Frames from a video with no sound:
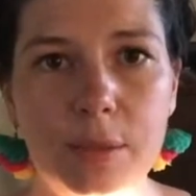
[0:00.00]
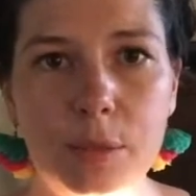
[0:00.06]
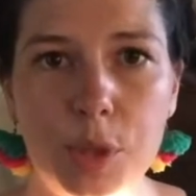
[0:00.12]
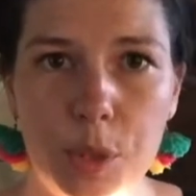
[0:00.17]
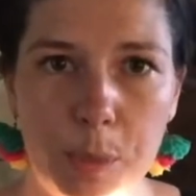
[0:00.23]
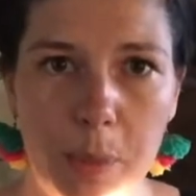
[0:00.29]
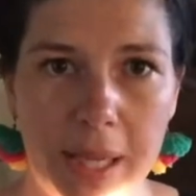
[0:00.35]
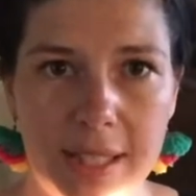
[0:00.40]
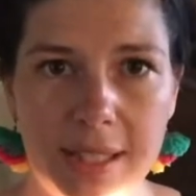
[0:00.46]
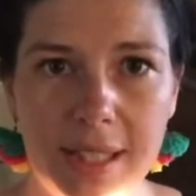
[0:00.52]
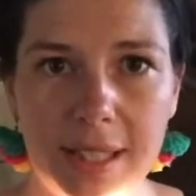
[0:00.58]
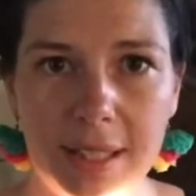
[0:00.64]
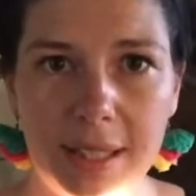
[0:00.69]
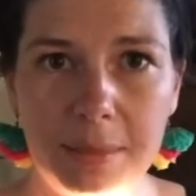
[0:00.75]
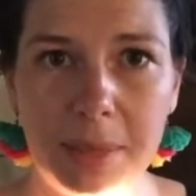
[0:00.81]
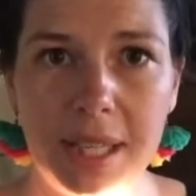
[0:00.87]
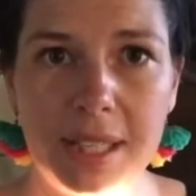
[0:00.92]
which
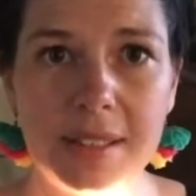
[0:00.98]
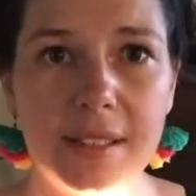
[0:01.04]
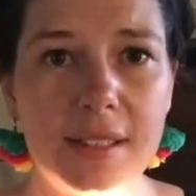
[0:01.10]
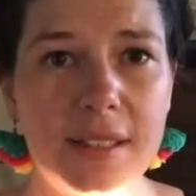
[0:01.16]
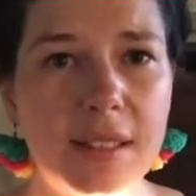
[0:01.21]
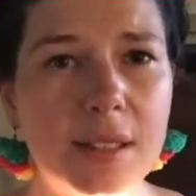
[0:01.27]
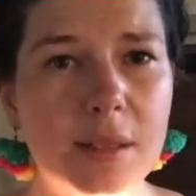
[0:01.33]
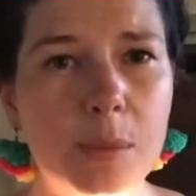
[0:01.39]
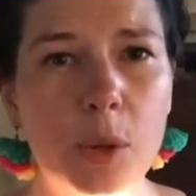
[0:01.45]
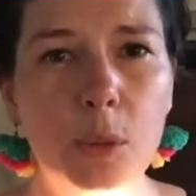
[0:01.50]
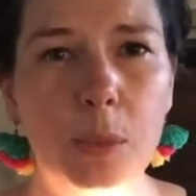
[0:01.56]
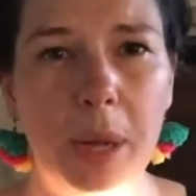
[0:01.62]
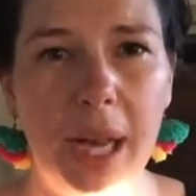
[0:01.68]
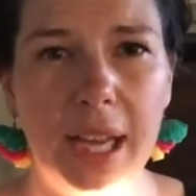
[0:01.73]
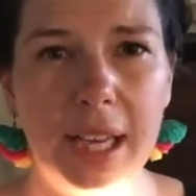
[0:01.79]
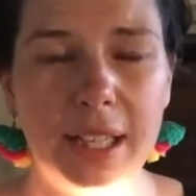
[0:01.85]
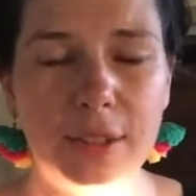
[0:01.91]
basically means it's a small
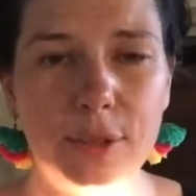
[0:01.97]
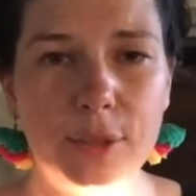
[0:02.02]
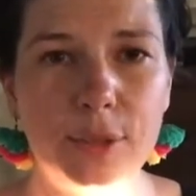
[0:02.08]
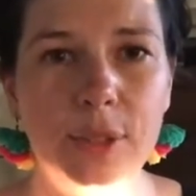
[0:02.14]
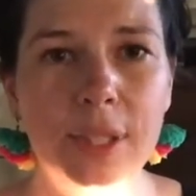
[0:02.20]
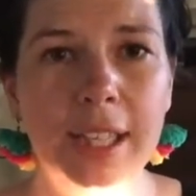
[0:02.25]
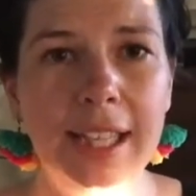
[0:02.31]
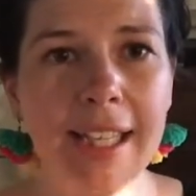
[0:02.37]
particle